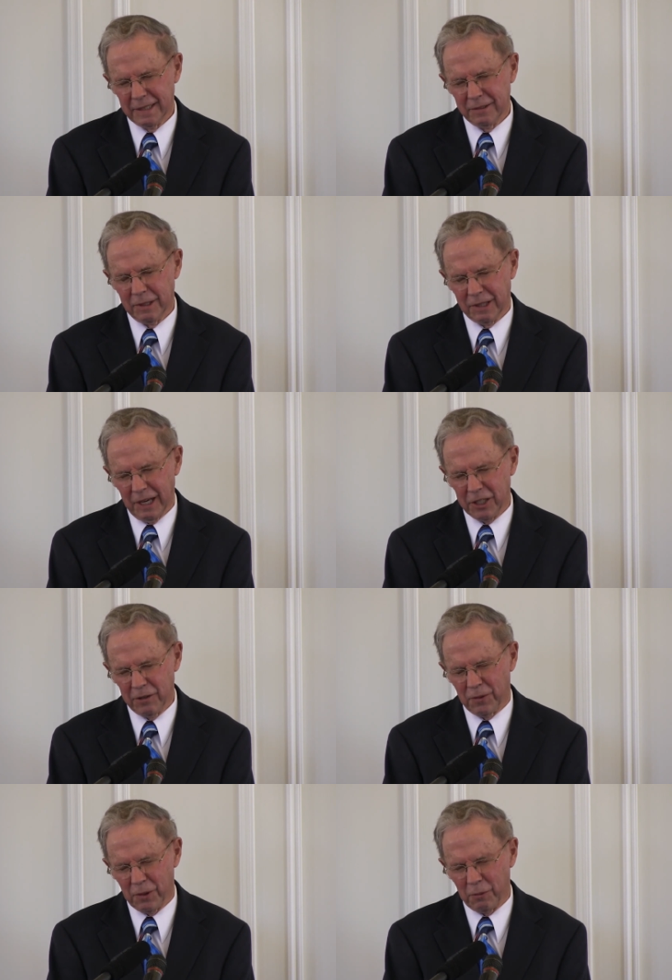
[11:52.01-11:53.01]
We thank
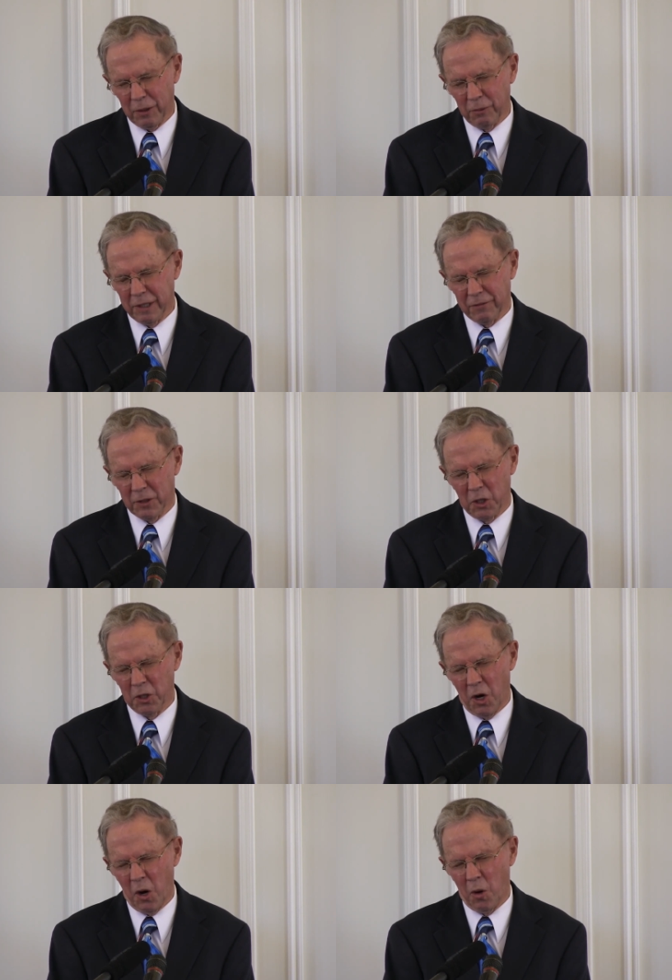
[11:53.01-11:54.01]
you for what we have
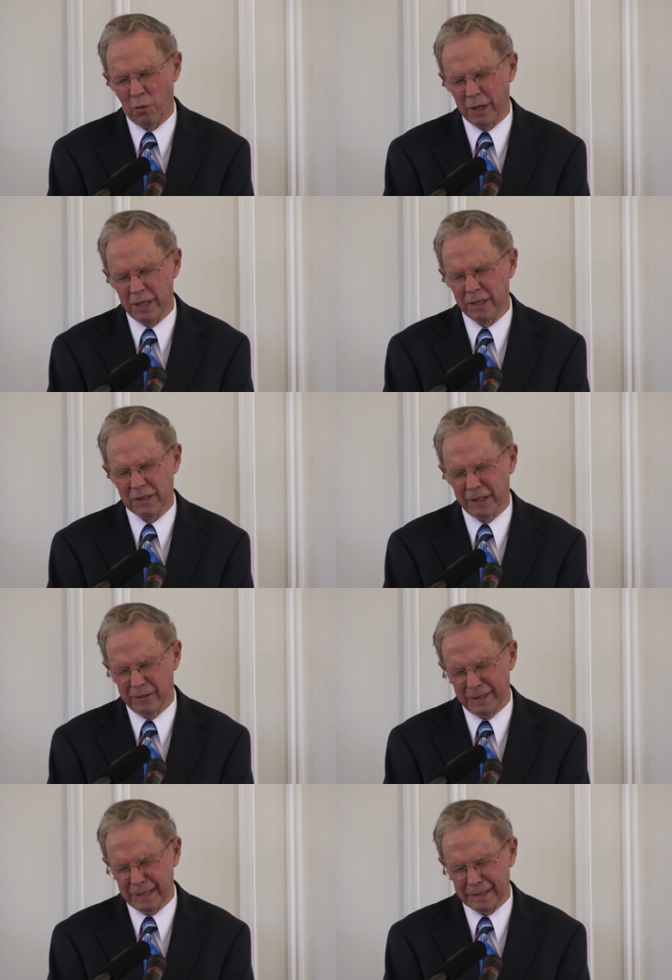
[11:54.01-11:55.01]
heard already this
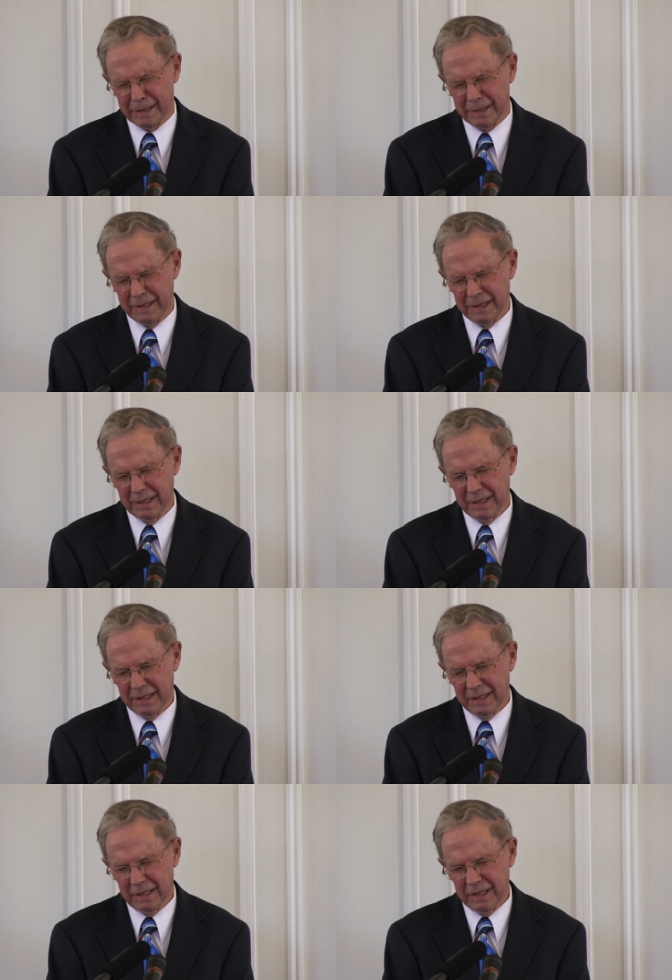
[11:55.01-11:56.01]
evening.
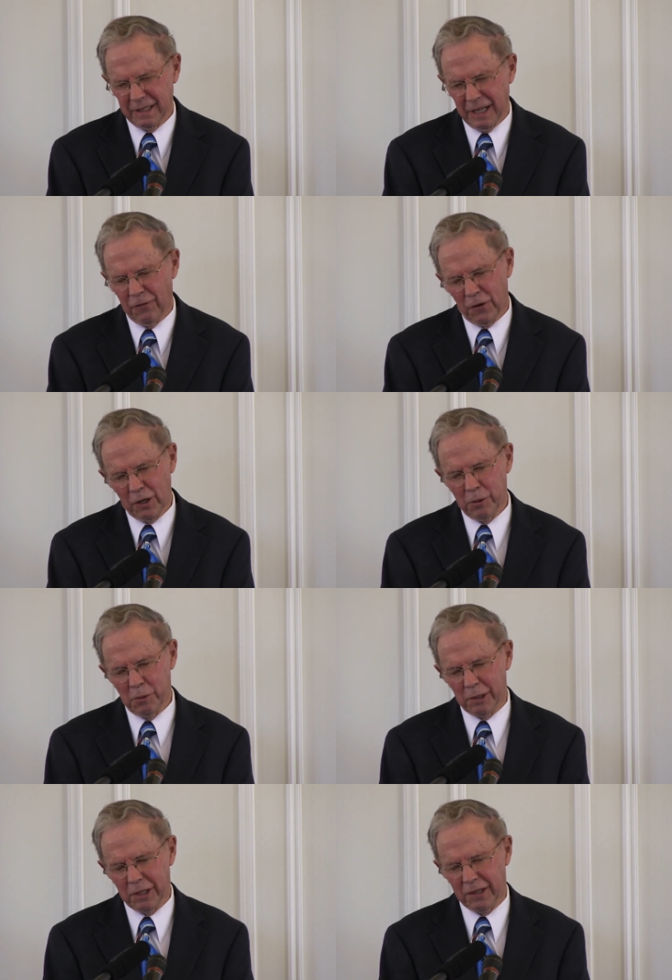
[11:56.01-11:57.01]
And now, Father, we
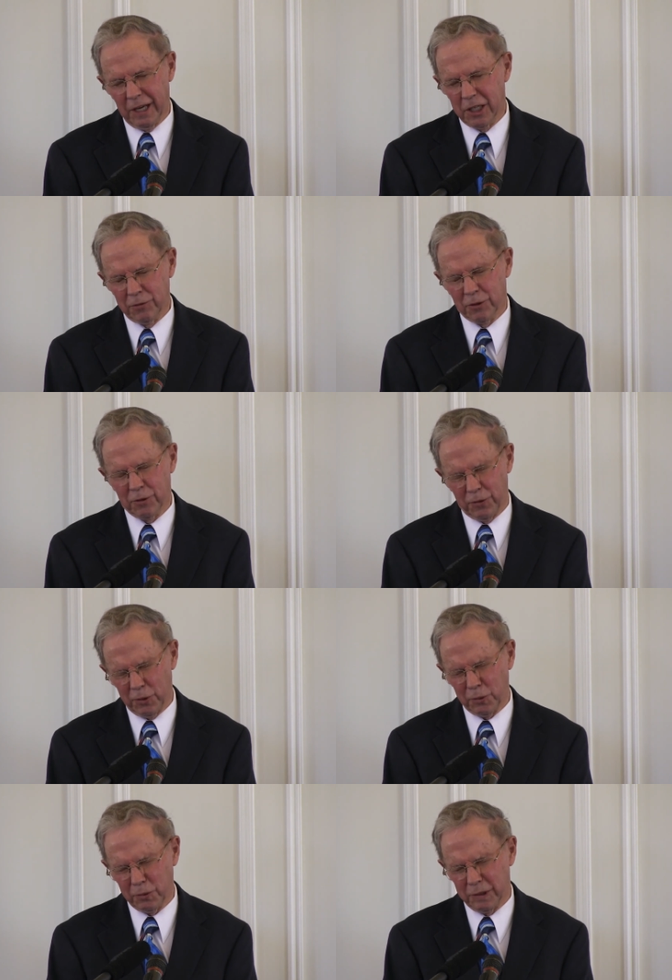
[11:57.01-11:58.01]
want to thank you for
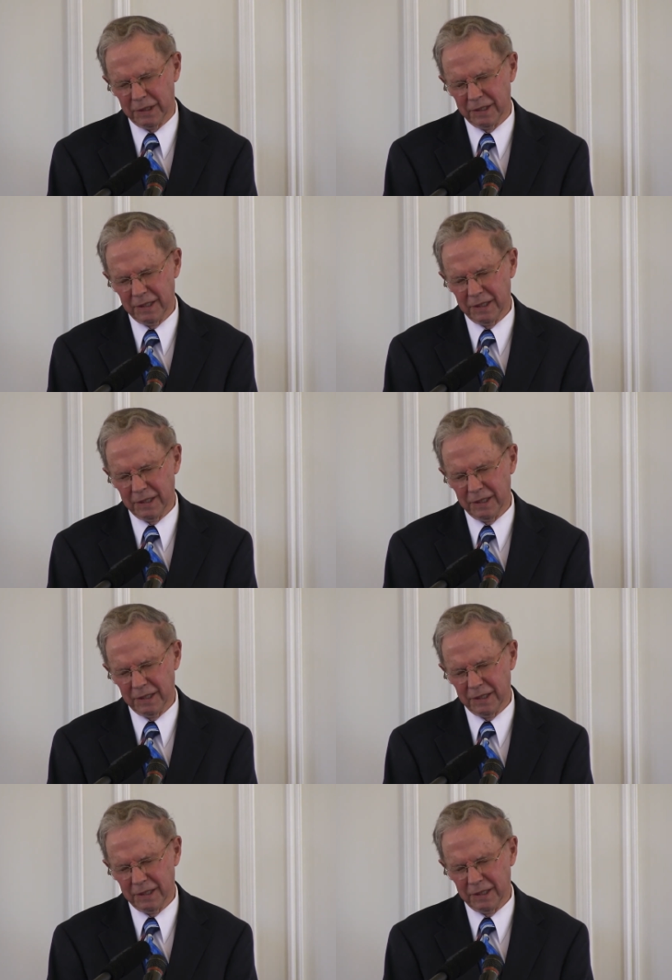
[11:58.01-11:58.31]
food.